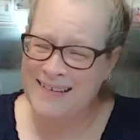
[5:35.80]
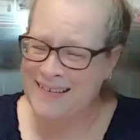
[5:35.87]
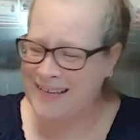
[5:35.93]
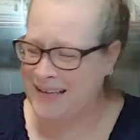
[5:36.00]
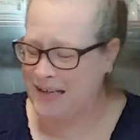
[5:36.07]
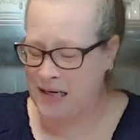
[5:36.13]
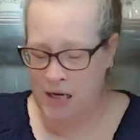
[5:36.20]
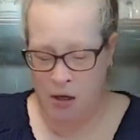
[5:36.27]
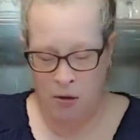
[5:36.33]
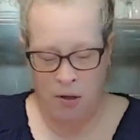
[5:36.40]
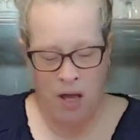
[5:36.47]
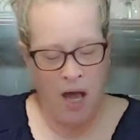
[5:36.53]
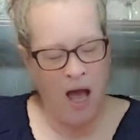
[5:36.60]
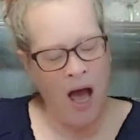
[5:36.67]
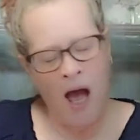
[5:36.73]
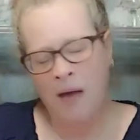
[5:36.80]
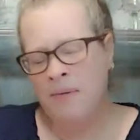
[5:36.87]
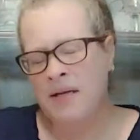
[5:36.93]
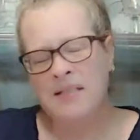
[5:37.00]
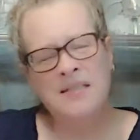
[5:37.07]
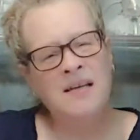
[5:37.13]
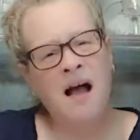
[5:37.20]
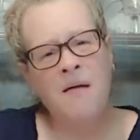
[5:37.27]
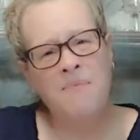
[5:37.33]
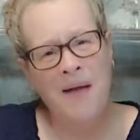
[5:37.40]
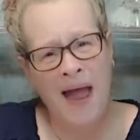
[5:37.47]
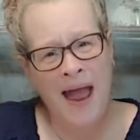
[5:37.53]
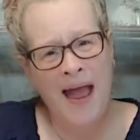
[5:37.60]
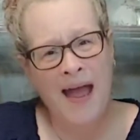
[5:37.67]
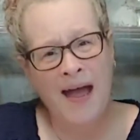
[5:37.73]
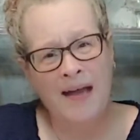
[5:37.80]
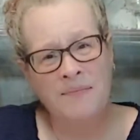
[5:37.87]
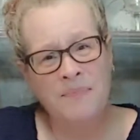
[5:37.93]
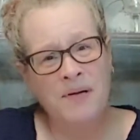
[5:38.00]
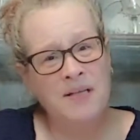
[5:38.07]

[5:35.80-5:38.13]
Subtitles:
You know, I mean, it's not bad,